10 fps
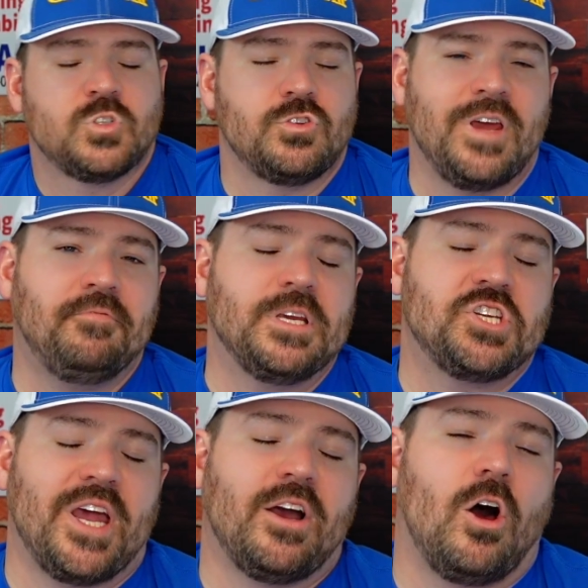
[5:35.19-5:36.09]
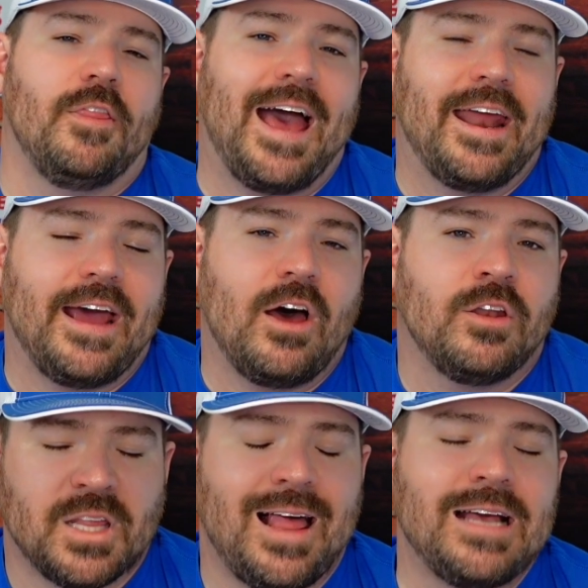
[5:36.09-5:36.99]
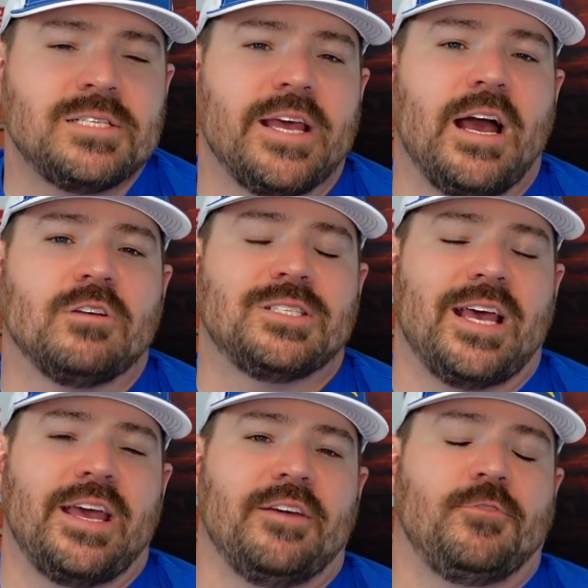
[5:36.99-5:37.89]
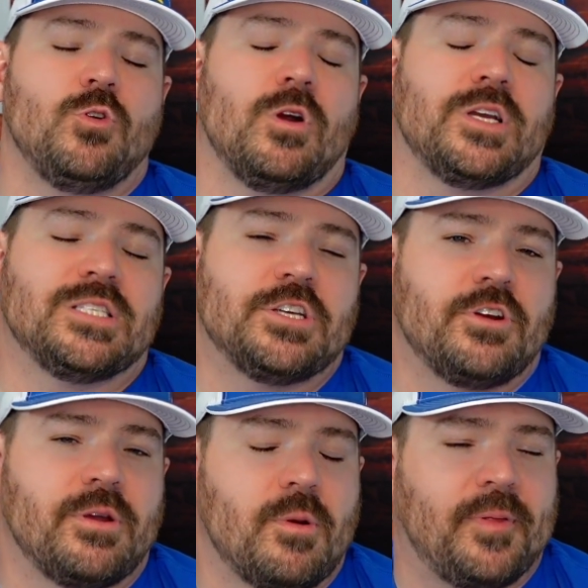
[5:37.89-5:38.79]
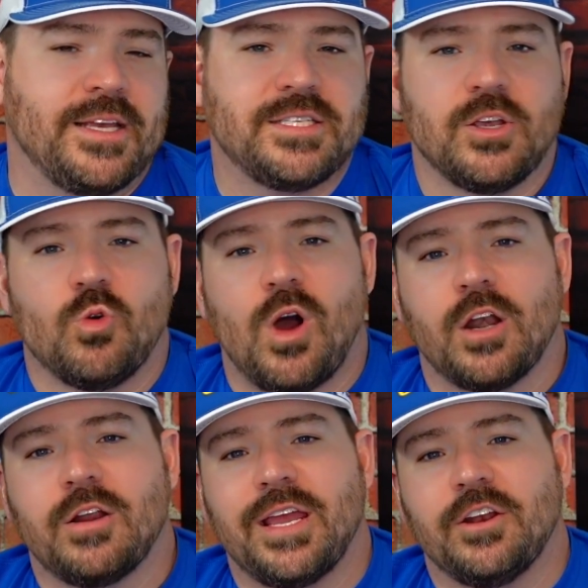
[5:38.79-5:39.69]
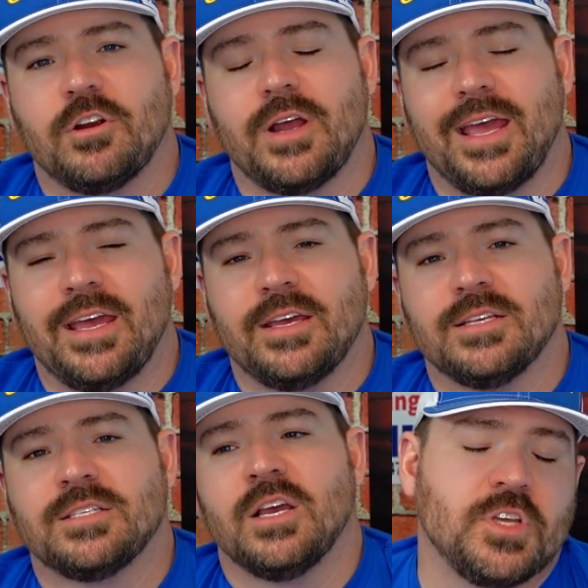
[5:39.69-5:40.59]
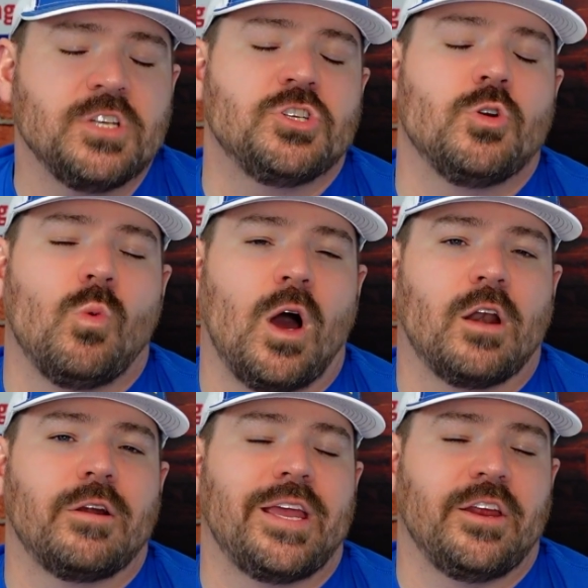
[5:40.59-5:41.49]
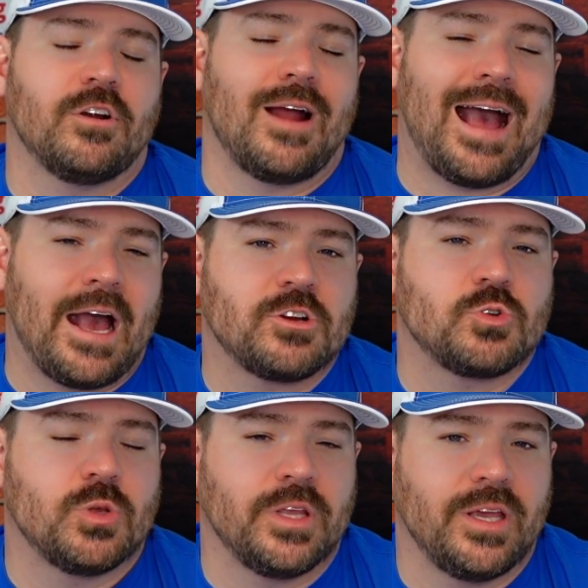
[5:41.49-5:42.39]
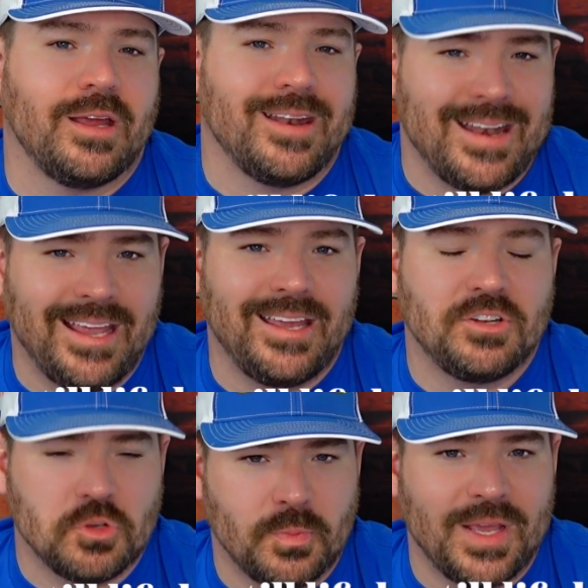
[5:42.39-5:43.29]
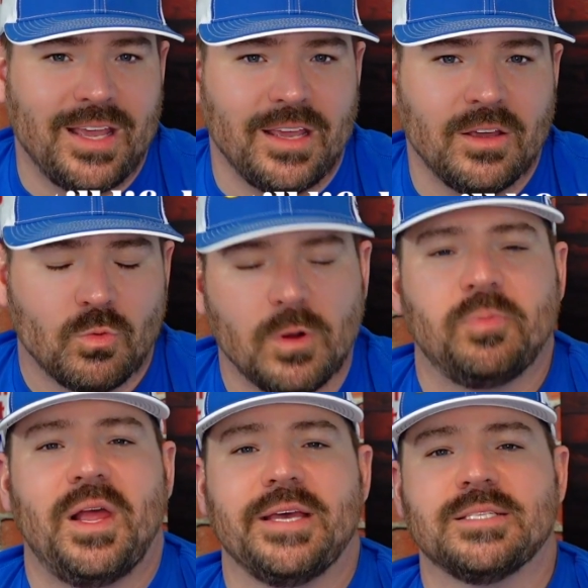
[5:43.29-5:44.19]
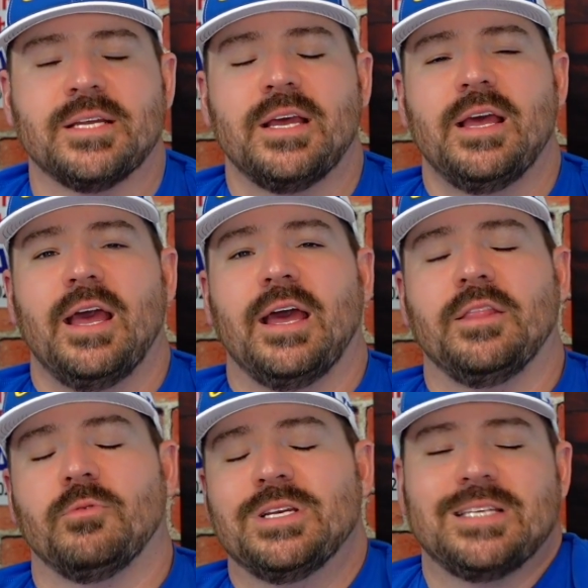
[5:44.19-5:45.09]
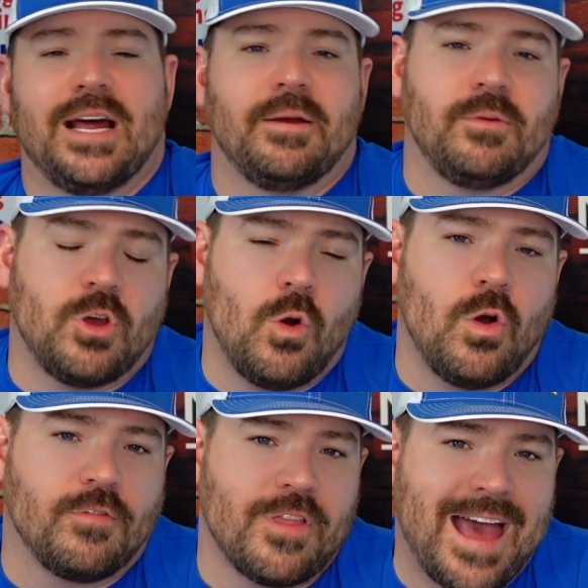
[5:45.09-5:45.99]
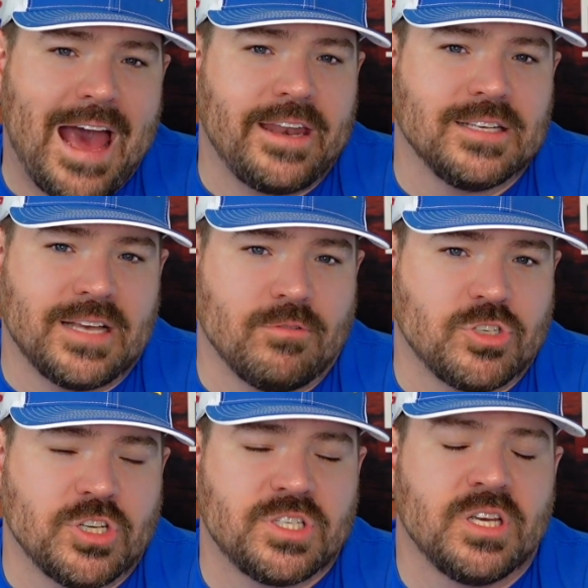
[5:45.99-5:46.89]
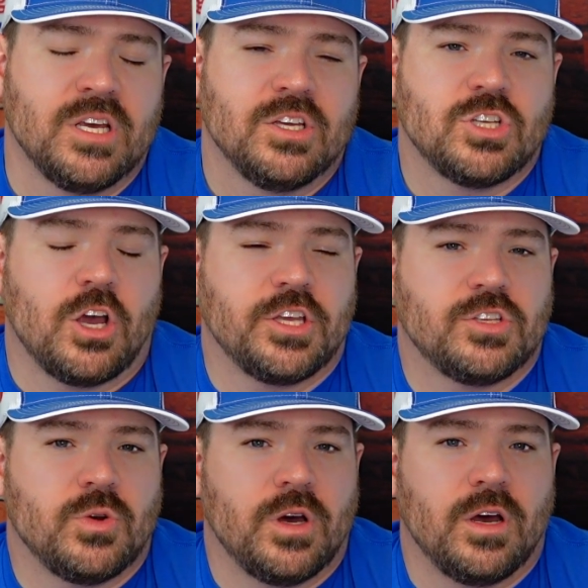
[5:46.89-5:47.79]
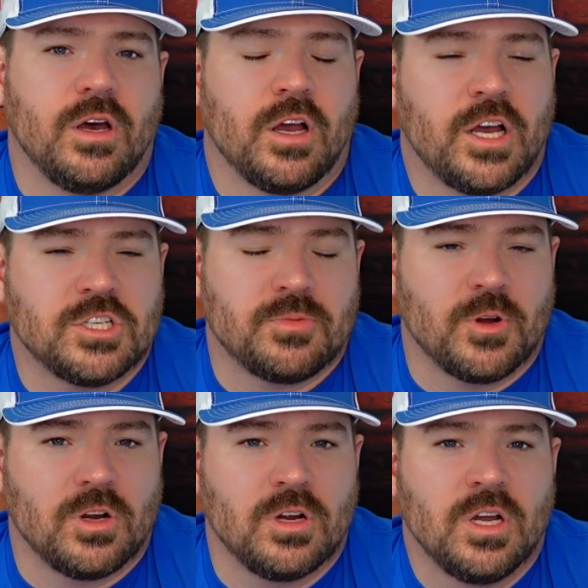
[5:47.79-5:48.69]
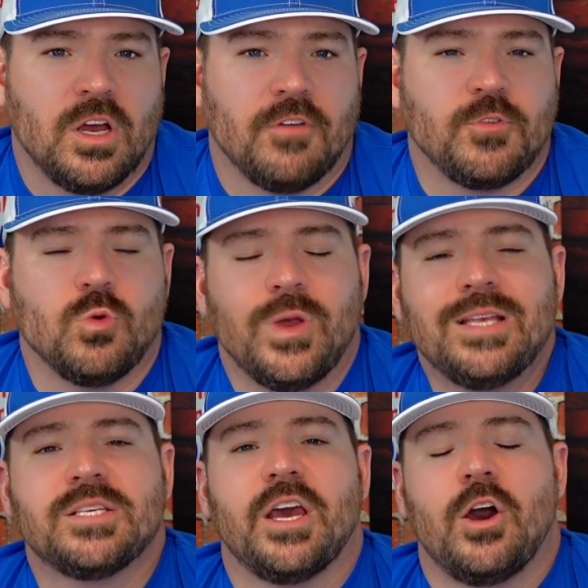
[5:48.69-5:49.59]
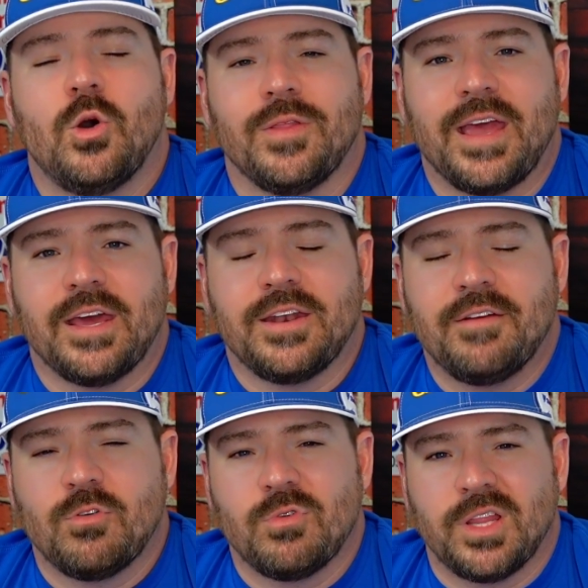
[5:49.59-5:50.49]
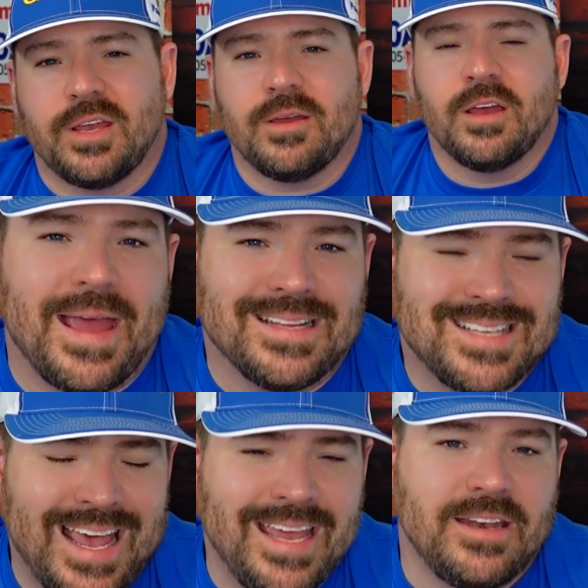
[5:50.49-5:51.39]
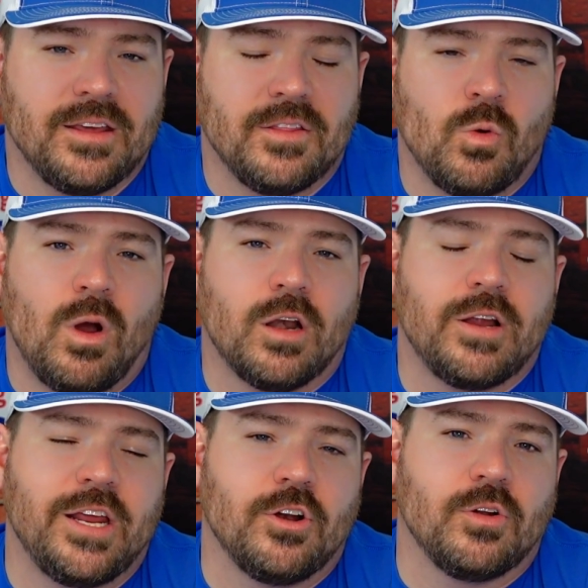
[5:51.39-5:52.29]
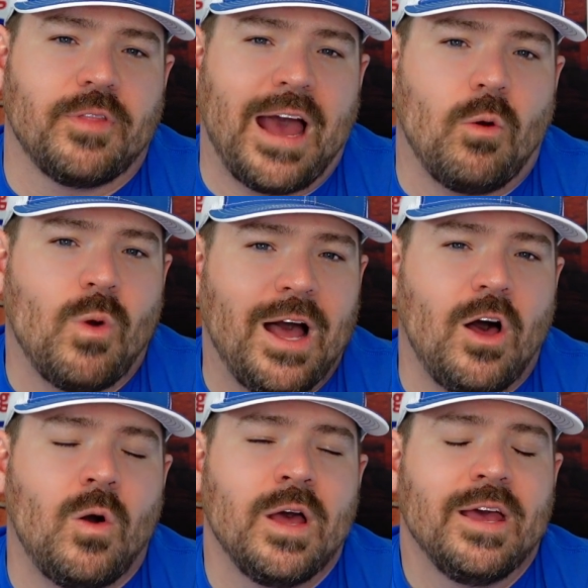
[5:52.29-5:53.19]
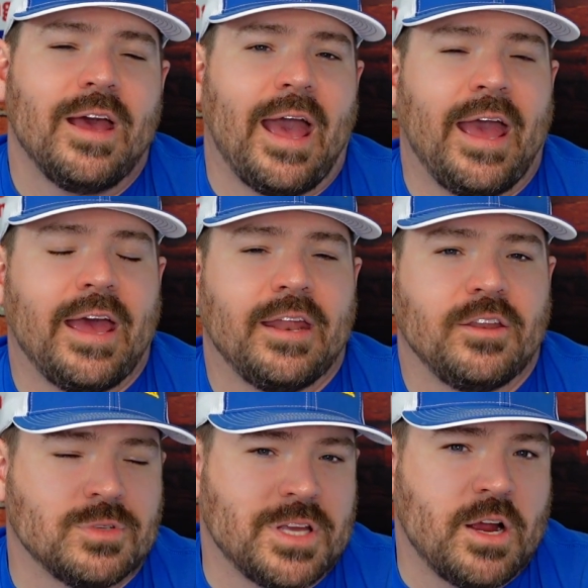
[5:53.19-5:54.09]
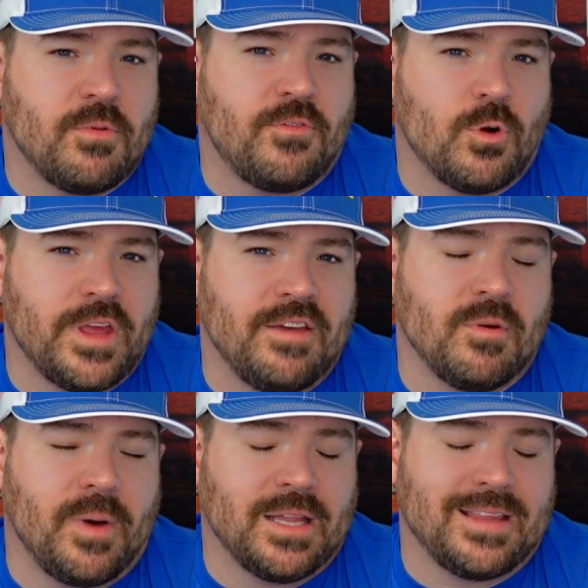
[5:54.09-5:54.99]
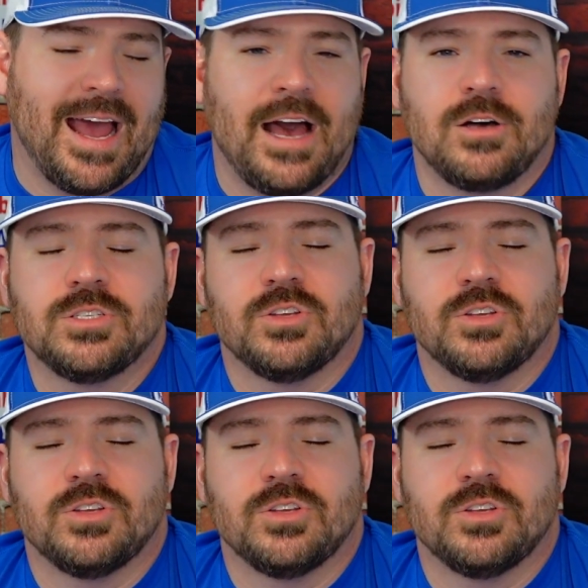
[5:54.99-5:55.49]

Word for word: So definitely check all that out. The last thing I'll say, if you are considering replacing your water heater, is does your water heater actually need to be replaced? And the reason I go over that is I was just talking to a customer a few weeks ago, and they had never really maintained the water heater that well, and was there before they even bought the house.